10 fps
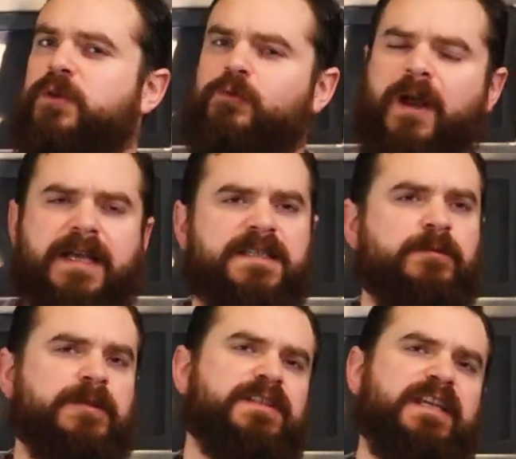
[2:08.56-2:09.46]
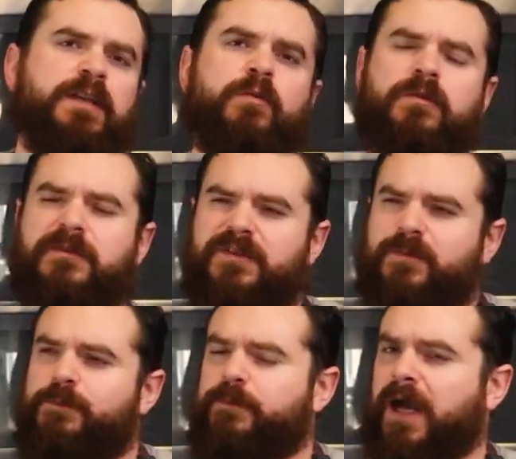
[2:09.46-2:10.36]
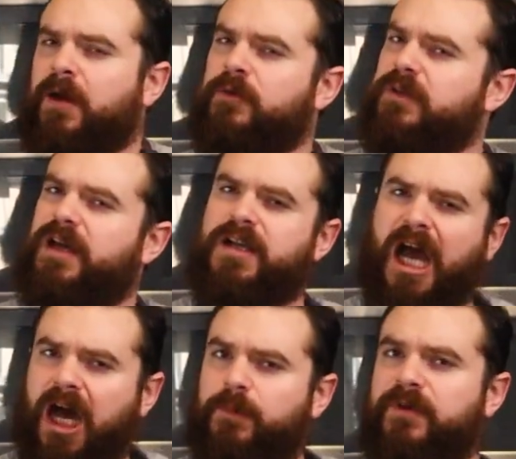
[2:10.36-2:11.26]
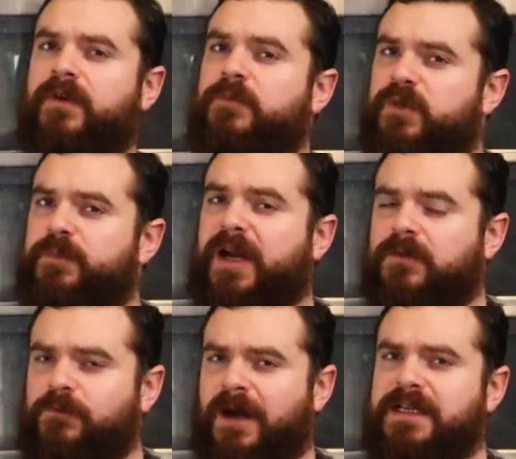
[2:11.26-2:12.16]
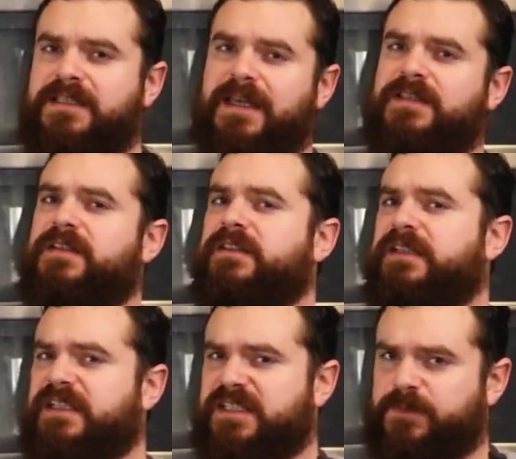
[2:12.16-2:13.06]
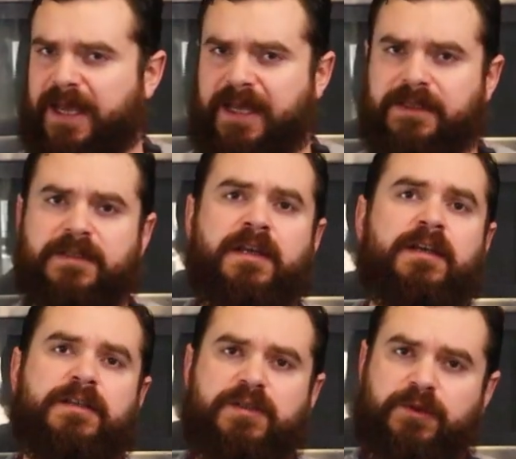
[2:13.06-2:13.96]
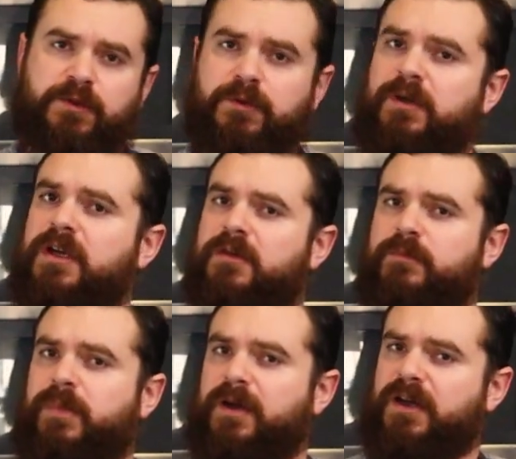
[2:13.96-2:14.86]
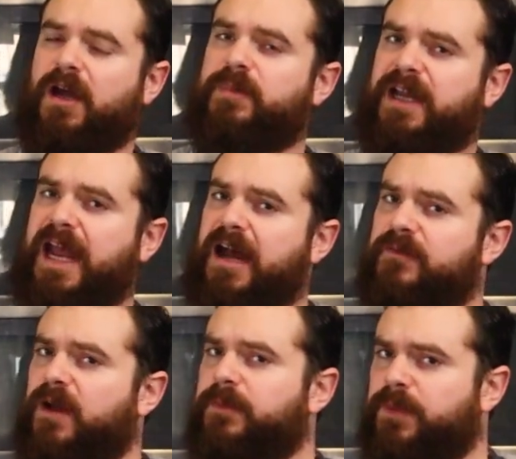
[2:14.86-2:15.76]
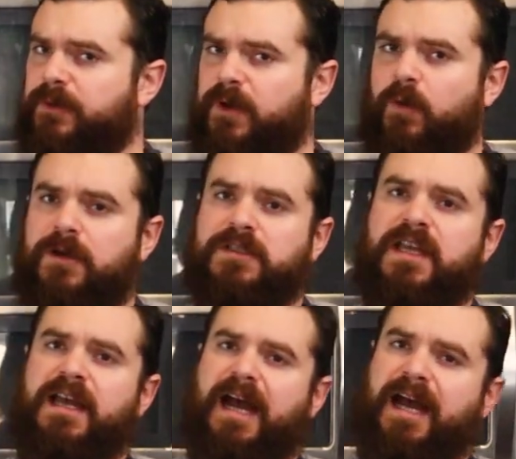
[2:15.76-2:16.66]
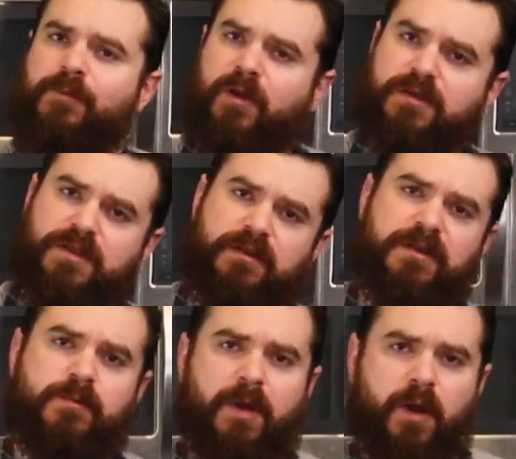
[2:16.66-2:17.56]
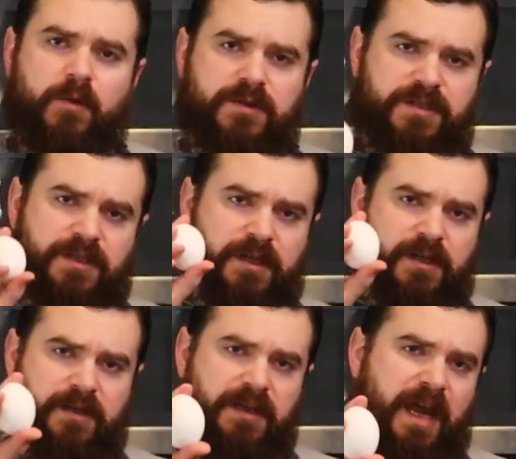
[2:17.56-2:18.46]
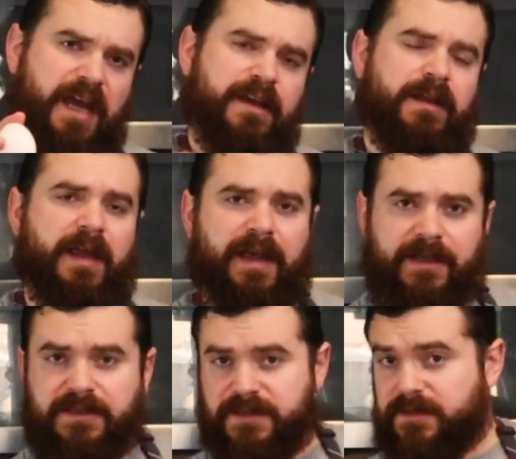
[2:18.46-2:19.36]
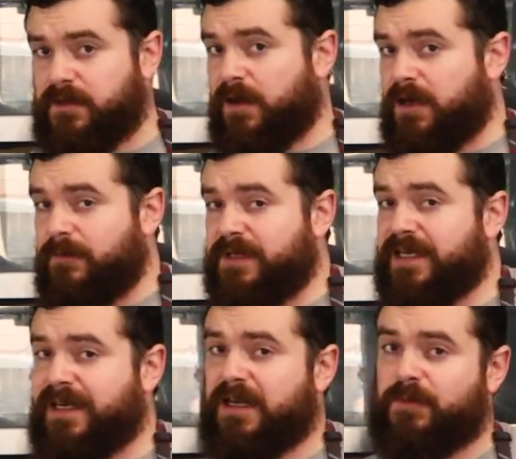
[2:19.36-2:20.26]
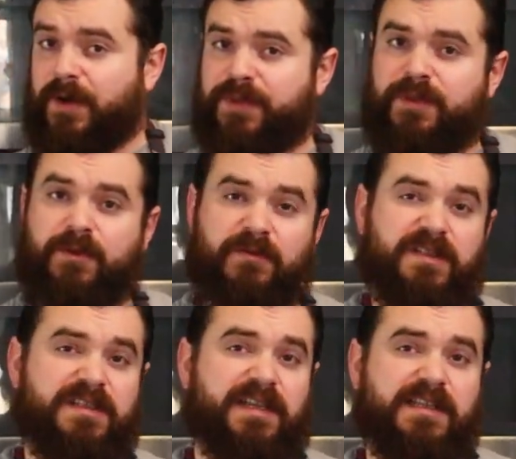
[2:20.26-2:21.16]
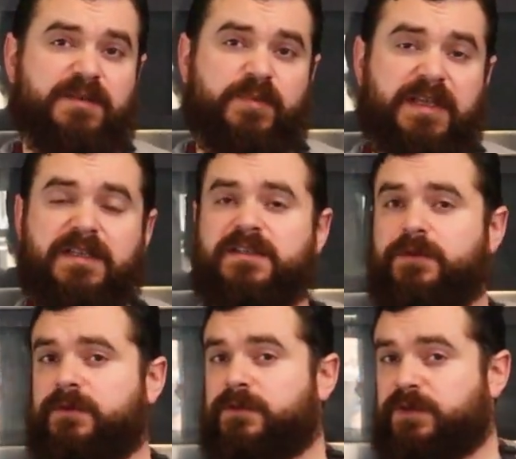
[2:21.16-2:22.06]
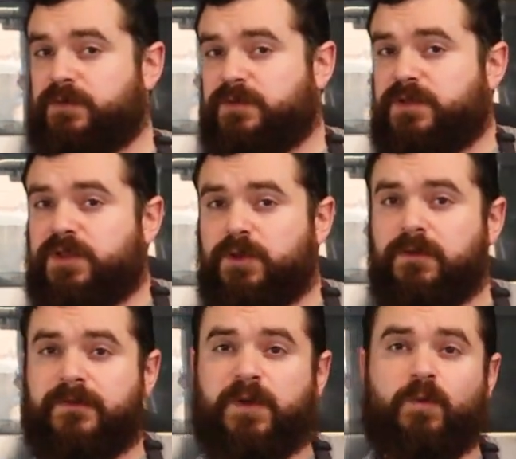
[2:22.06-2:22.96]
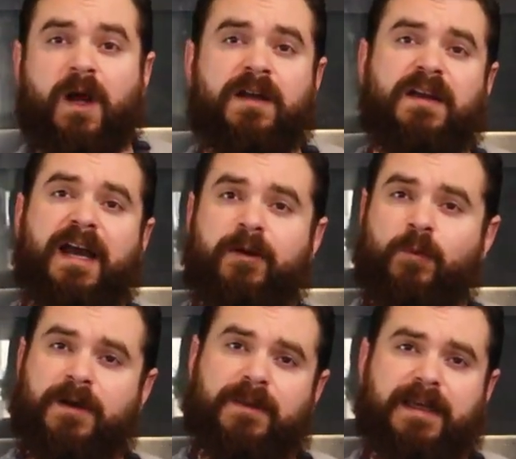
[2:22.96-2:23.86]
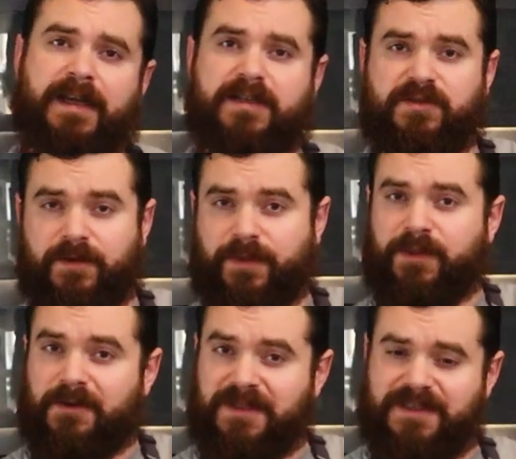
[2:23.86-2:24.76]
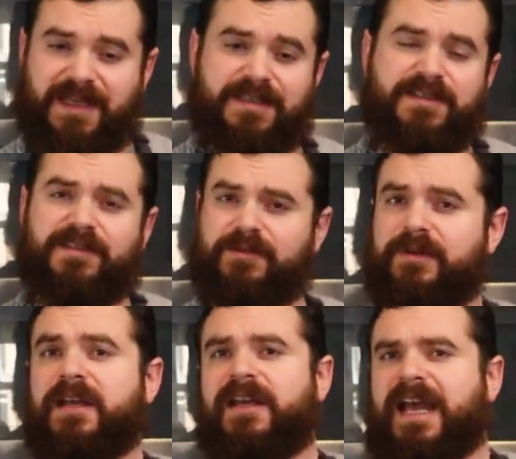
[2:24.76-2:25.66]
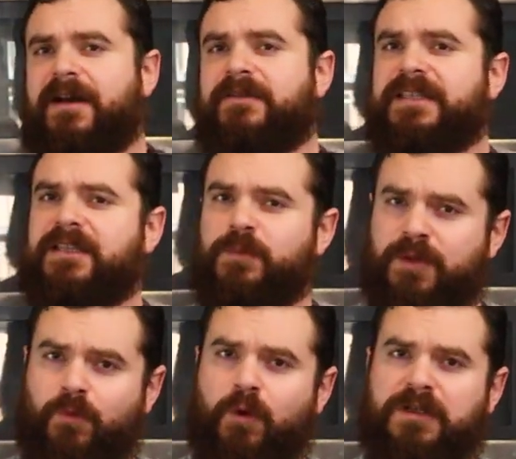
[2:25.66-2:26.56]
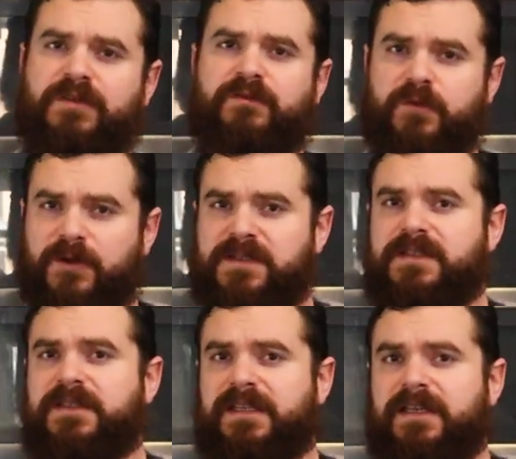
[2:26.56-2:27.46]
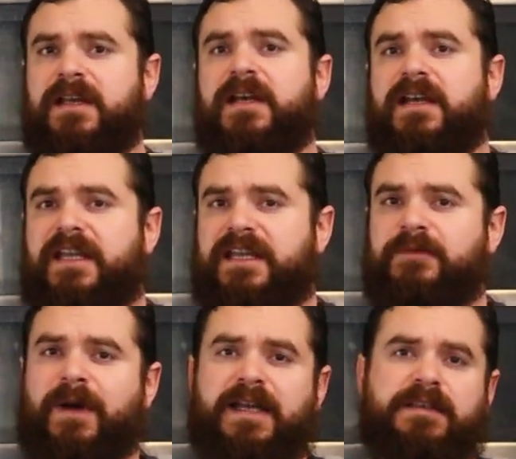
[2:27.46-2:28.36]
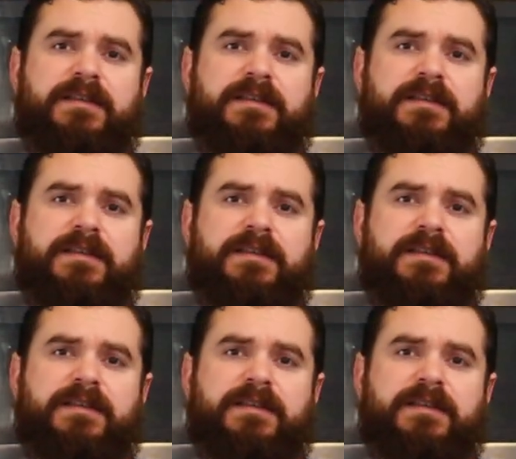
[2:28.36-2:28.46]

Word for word: the rice, which equals about a cup of unprepared rice. That's gonna expand to about a cup and a half, cup and three quarters. I'm also gonna poach an egg. Eggs are coming in at about 30 cents a piece. You can use two if you want. I want that extra 30 cents to have a little bit more diversity in my